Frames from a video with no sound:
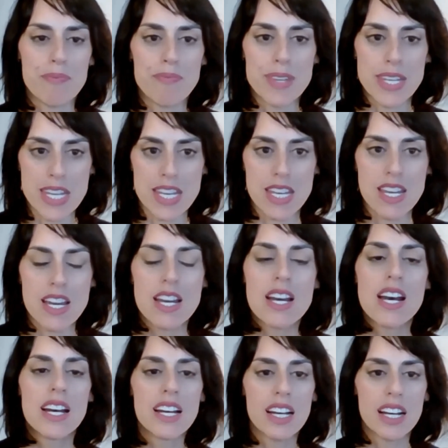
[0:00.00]
be
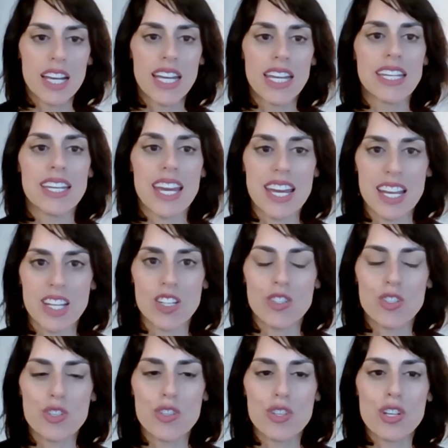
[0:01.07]

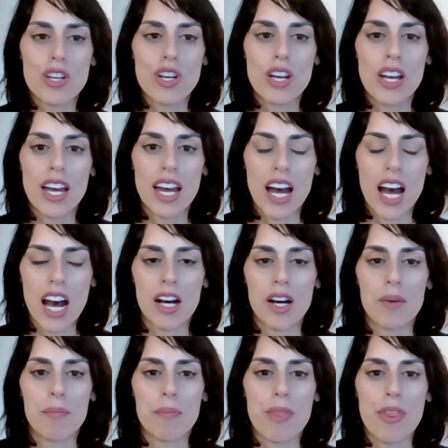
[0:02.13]
engaged
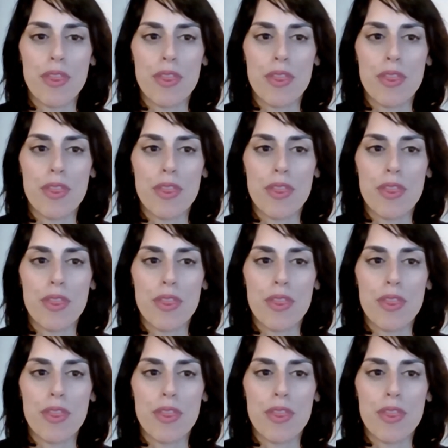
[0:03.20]
and